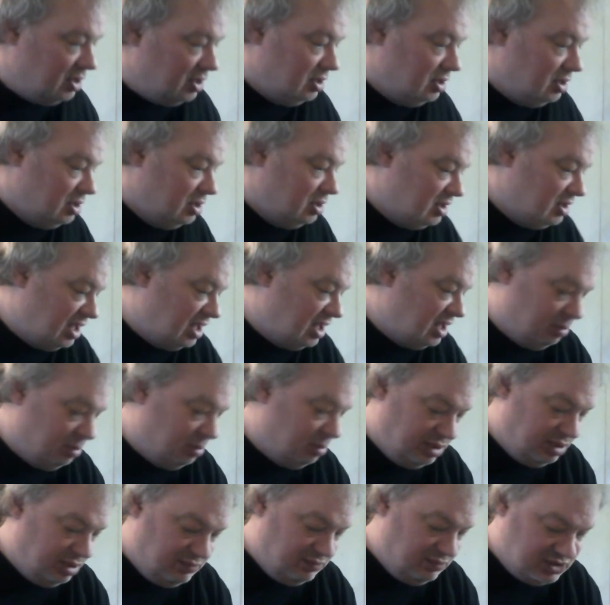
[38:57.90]
Okay, I
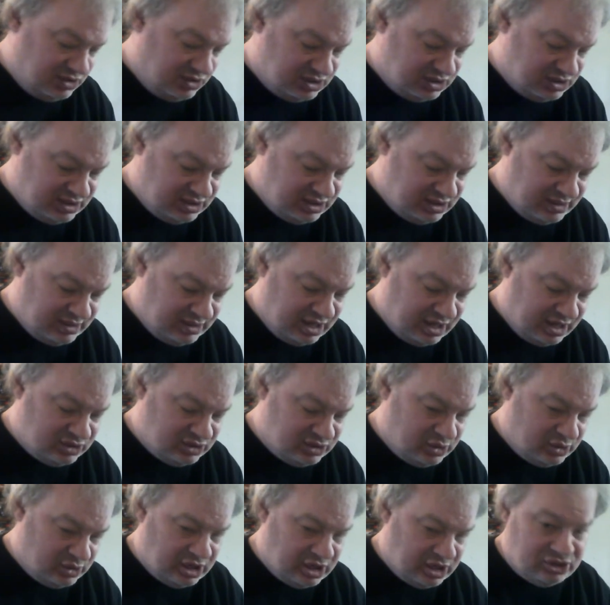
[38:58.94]
believe this is the last
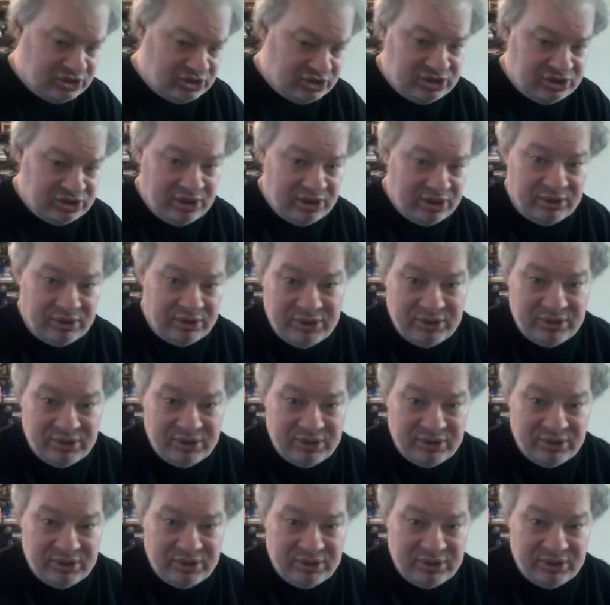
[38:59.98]
one I showed